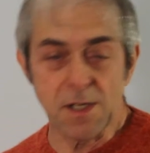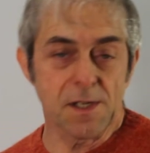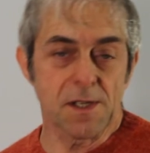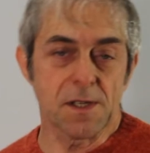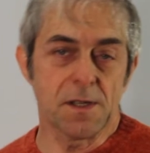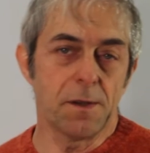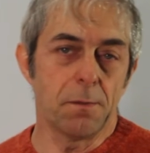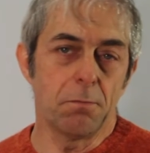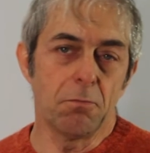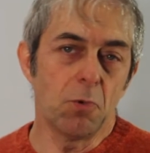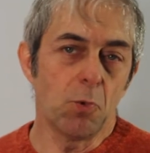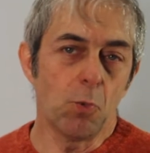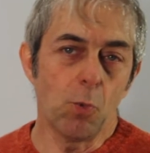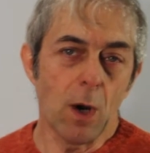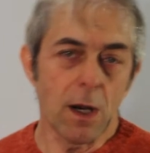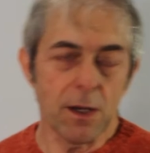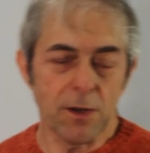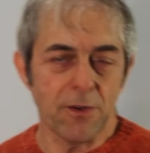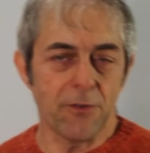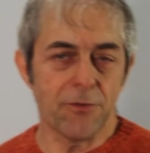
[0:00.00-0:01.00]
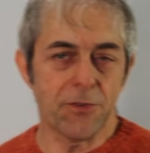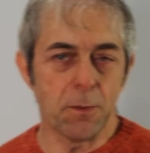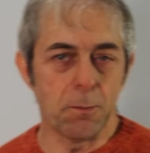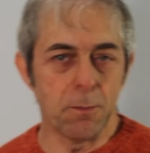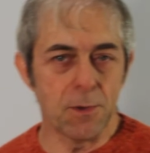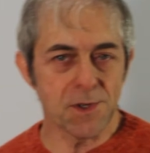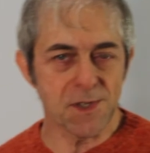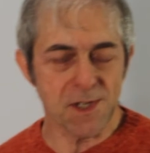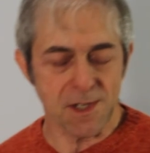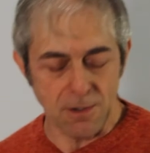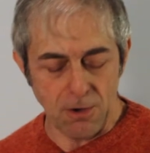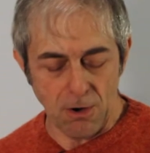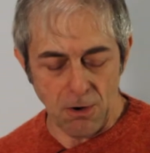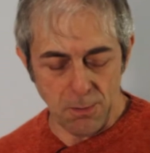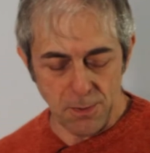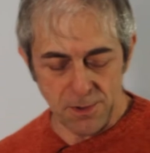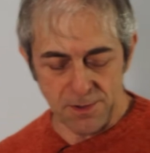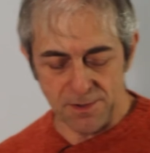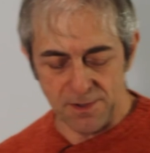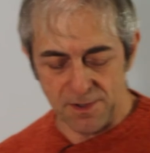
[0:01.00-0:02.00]
is one of the most
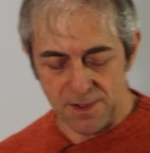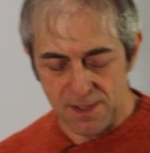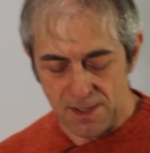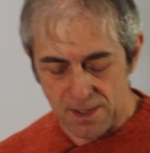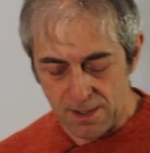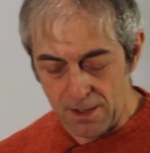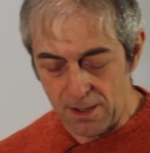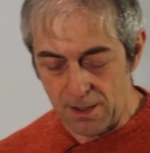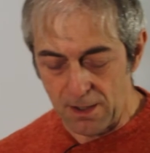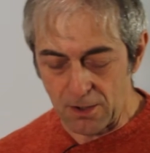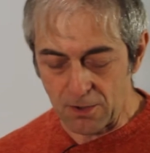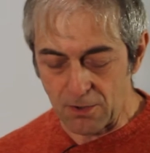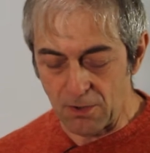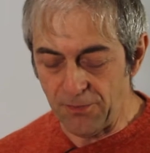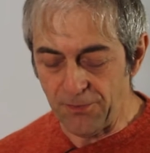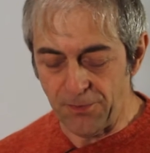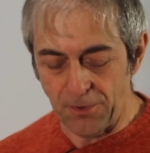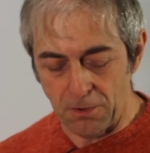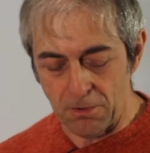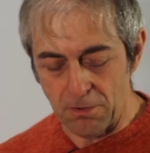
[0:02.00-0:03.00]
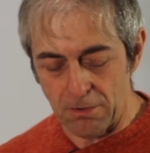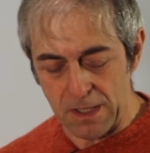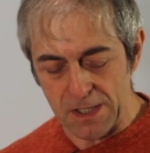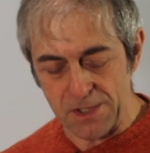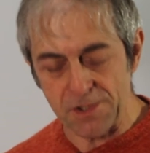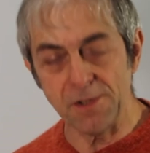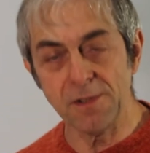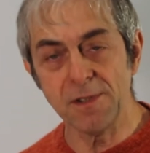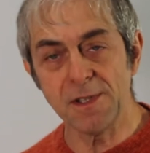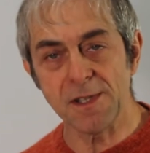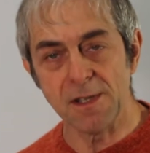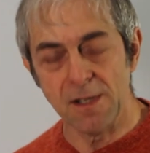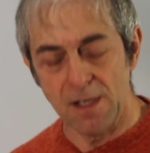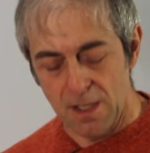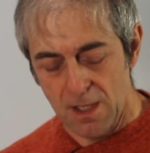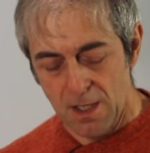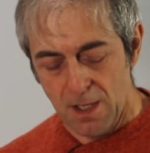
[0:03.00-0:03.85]
common configurations,